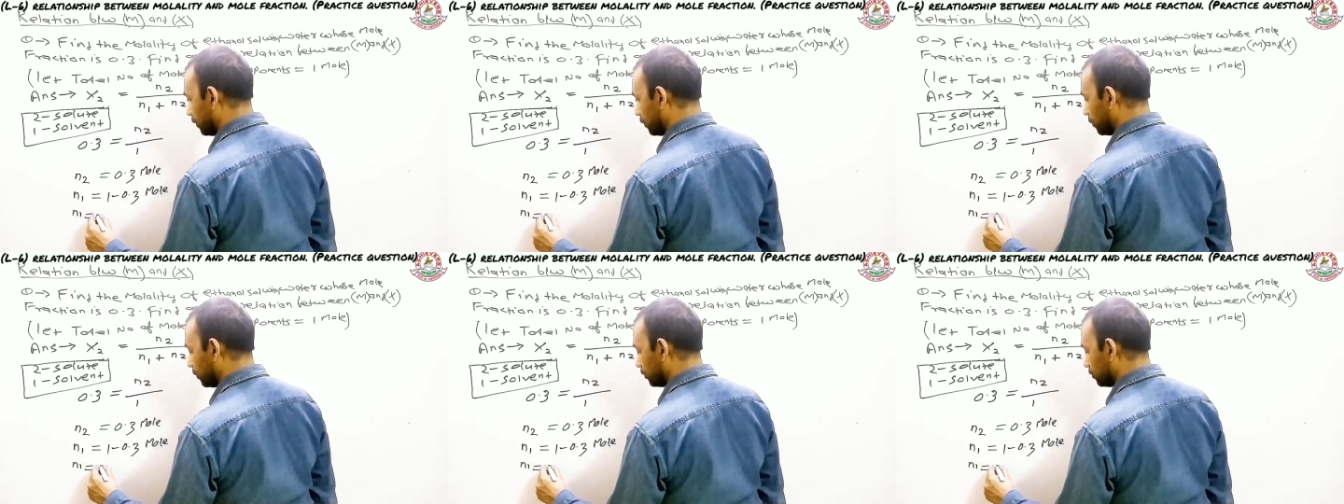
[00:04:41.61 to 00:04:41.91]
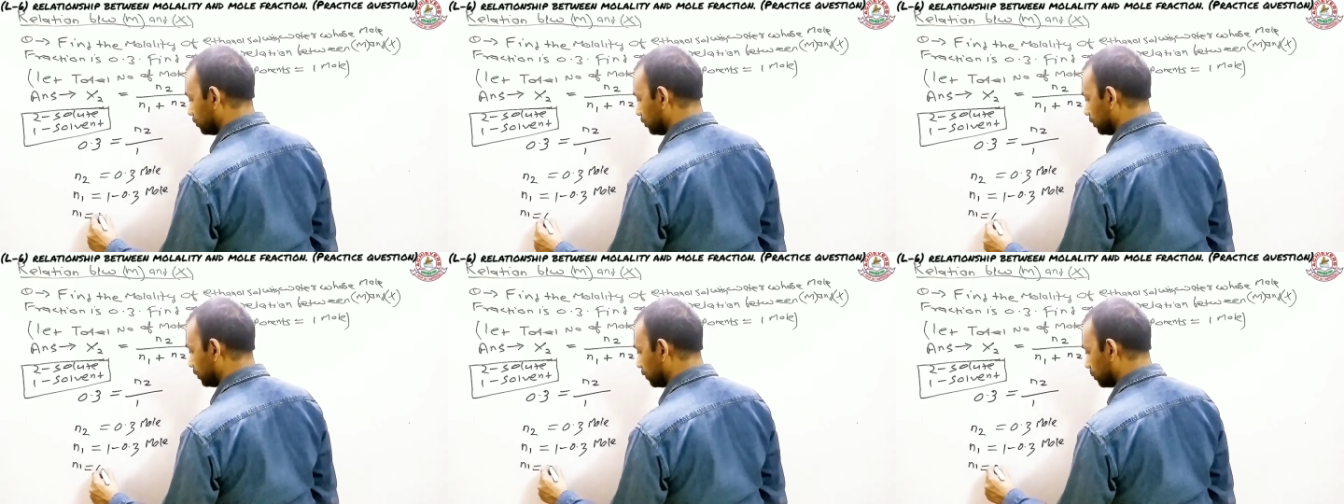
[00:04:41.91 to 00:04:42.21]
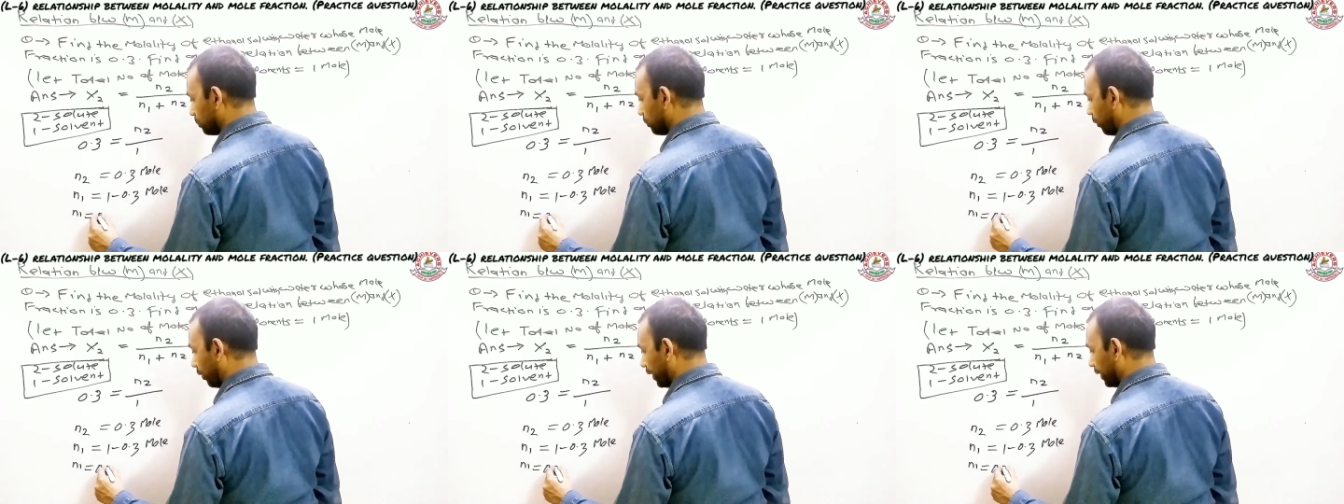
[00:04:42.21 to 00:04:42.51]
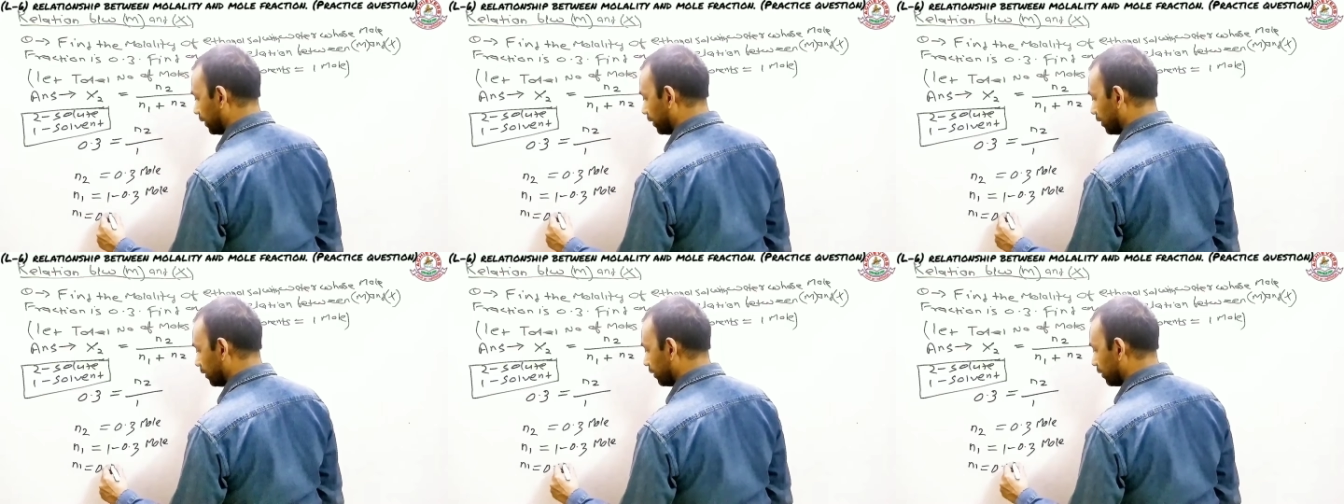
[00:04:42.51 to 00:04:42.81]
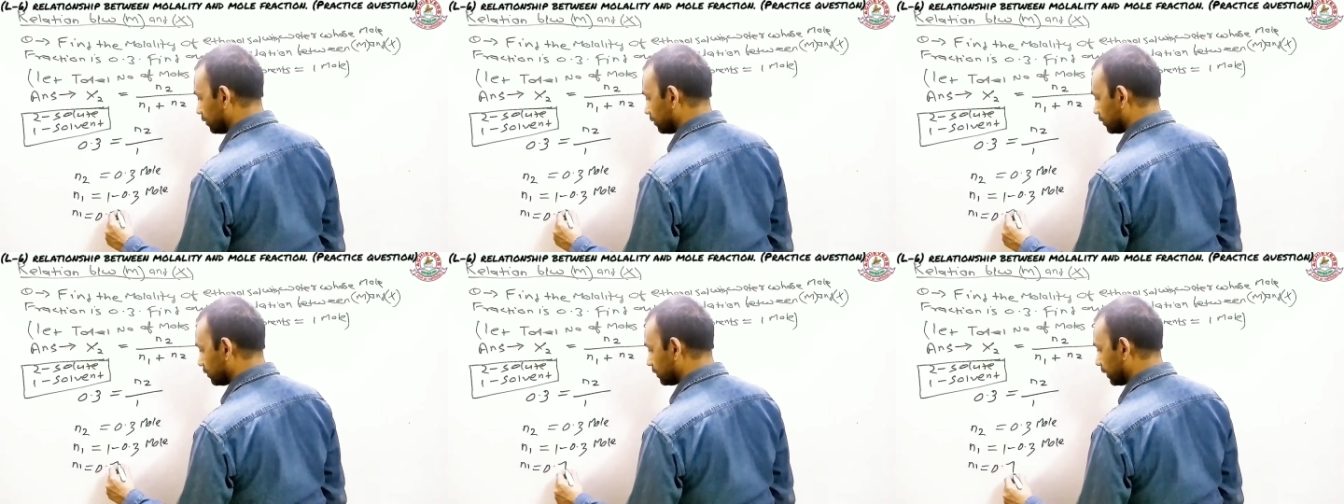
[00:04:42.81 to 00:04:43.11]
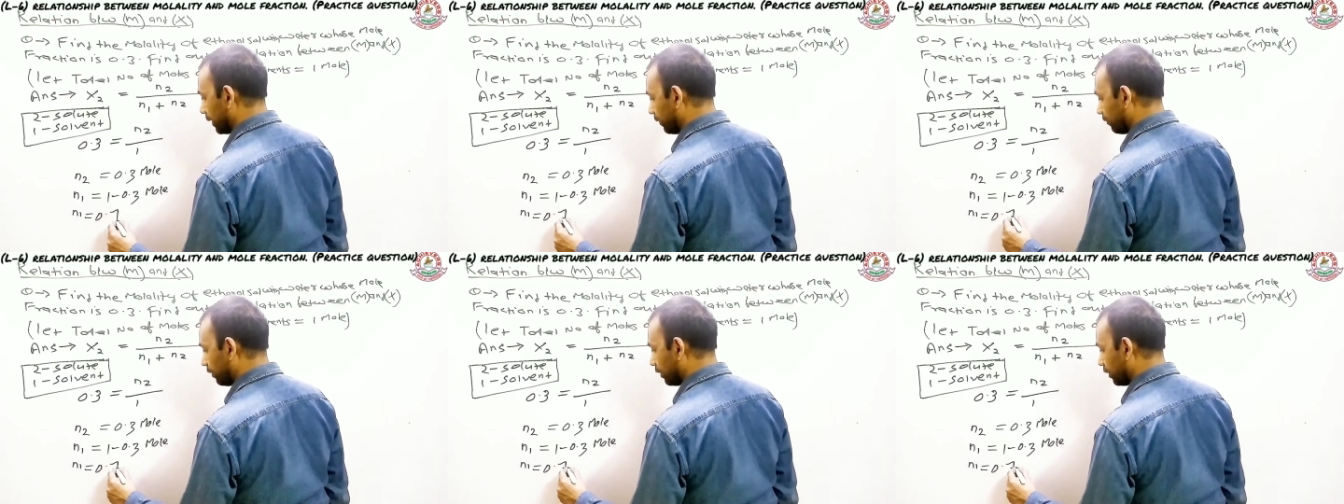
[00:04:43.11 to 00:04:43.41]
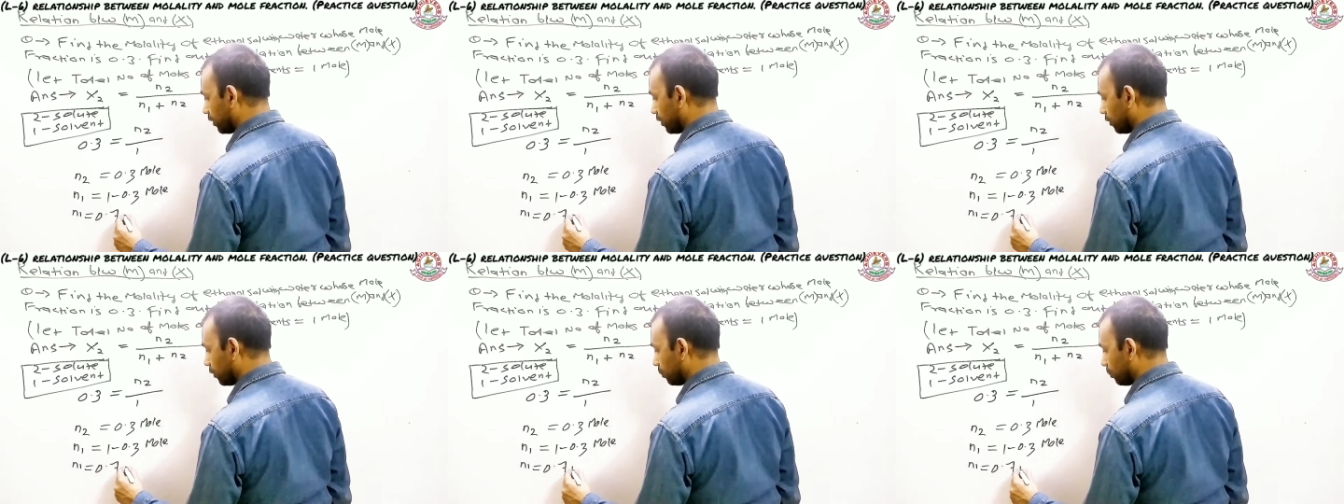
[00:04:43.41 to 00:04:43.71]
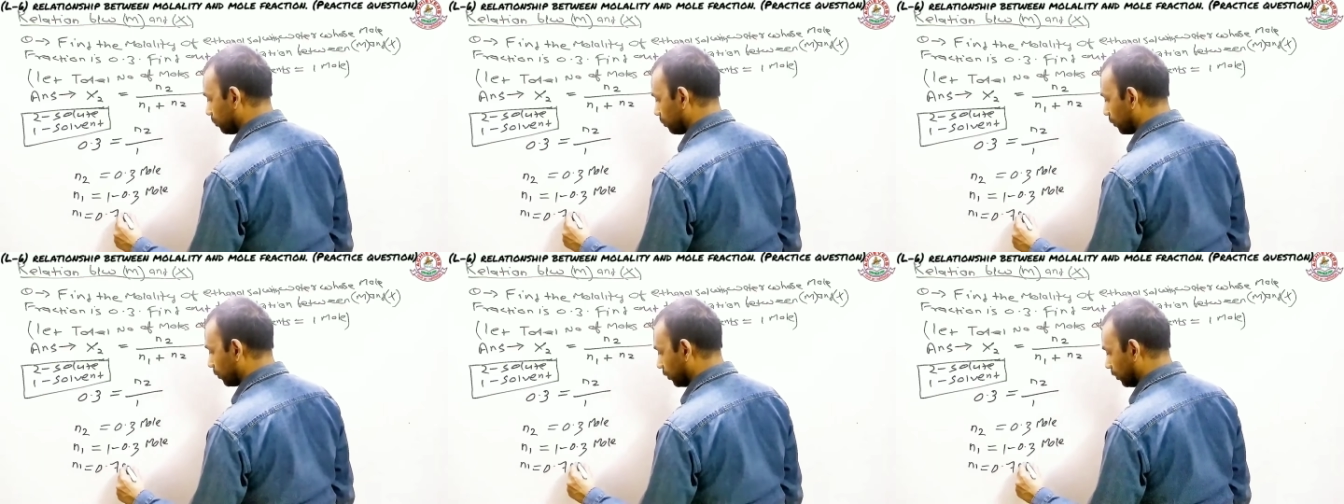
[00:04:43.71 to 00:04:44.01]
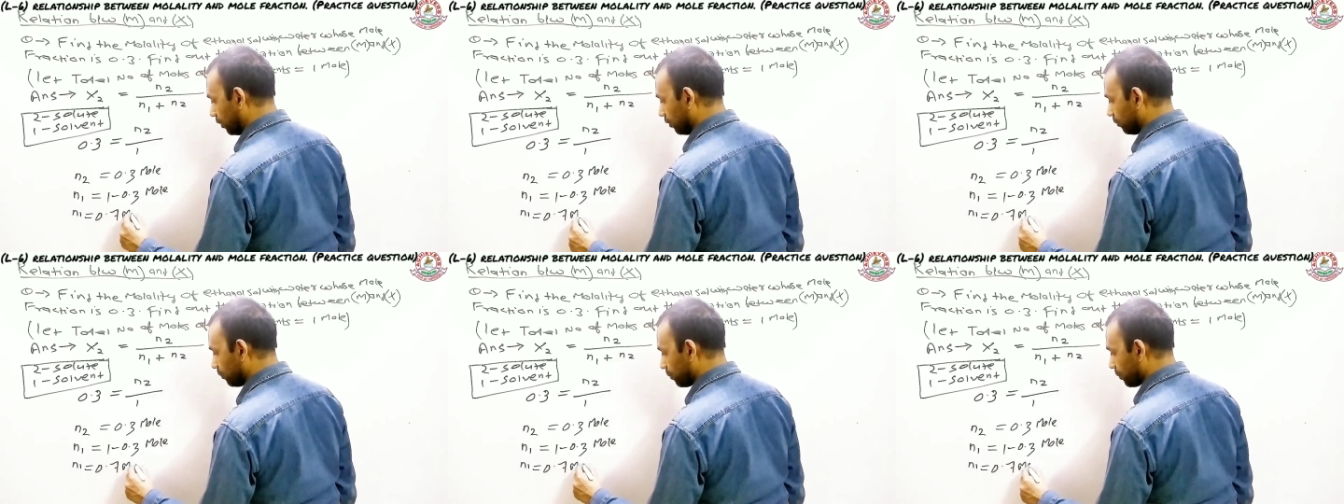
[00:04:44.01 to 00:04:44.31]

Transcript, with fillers: 0.7 mole.